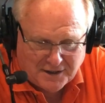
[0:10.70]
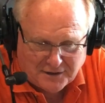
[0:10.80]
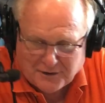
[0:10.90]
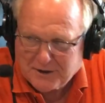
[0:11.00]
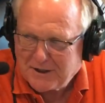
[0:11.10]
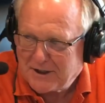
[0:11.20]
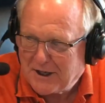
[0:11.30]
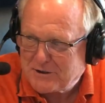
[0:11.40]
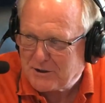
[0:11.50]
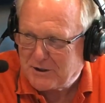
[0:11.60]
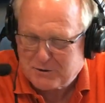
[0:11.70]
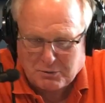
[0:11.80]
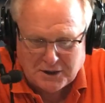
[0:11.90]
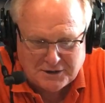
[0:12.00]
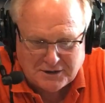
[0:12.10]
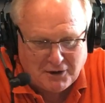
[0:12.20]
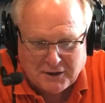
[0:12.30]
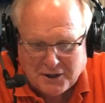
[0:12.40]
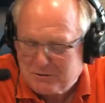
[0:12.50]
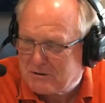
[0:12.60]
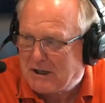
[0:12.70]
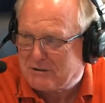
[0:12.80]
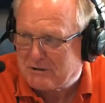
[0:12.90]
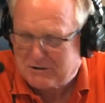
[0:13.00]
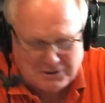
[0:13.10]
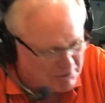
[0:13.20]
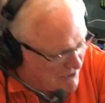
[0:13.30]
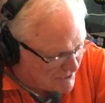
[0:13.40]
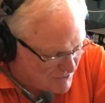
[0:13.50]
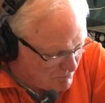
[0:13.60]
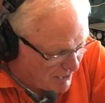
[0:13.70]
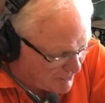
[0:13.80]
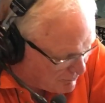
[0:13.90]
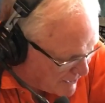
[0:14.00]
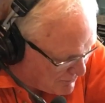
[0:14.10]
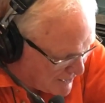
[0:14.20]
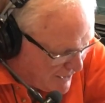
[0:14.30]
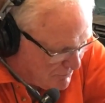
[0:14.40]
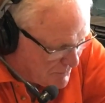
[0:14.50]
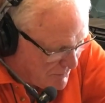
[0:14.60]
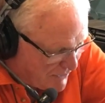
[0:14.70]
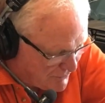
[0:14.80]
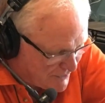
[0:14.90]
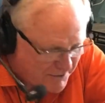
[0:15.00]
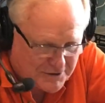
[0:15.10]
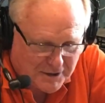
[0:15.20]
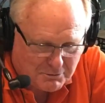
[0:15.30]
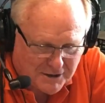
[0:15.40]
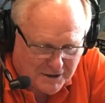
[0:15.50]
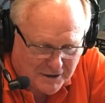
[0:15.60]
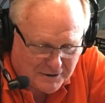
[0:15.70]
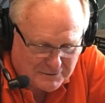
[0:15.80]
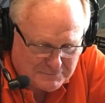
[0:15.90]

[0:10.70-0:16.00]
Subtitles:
that he gets each week. No one else gets this introduction, by the way, but Matthew does. Here we go.